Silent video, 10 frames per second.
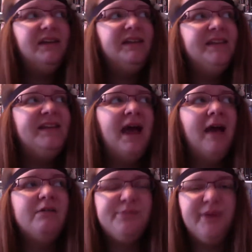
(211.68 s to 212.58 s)
And then
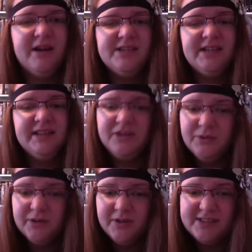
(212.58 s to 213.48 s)
I was browsing the
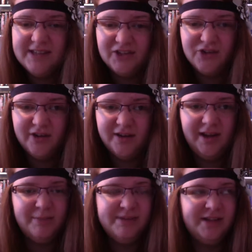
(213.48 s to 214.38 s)
new adult section on
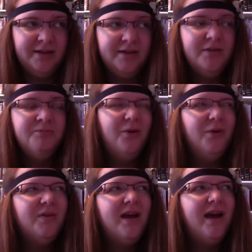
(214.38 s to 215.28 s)
Amazon,
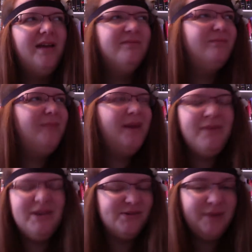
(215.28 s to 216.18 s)
or
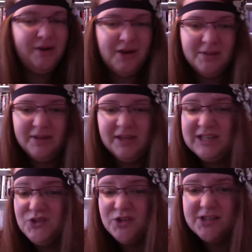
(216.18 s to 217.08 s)
maybe it was my
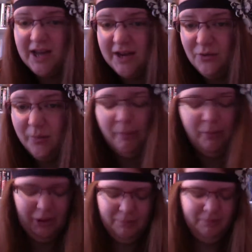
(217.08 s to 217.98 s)
recommendations. I don't
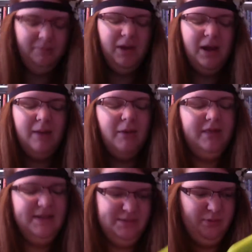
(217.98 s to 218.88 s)
remember. But I
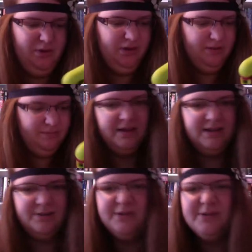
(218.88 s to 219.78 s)
bought this book.
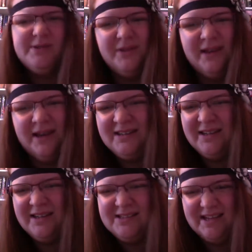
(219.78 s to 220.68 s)
It was only
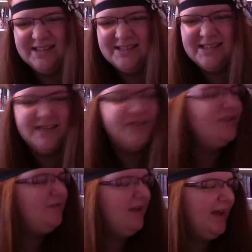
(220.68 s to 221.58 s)
99 cents. Tears
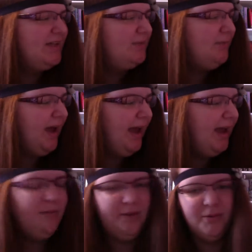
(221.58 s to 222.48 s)
of Tess
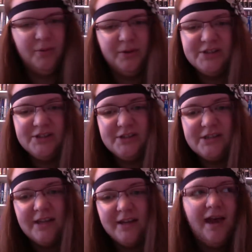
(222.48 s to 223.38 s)
by Pepper Winters.
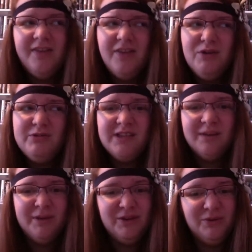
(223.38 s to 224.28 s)
I thought it was going
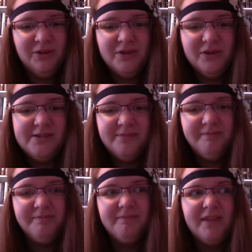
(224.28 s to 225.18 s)
to be new adult,
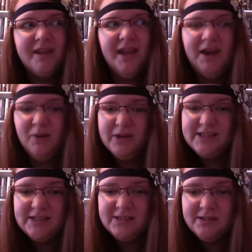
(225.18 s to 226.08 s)
and it
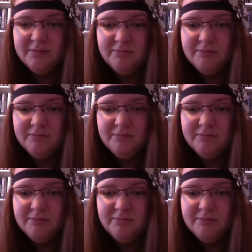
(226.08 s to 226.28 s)
wasn't.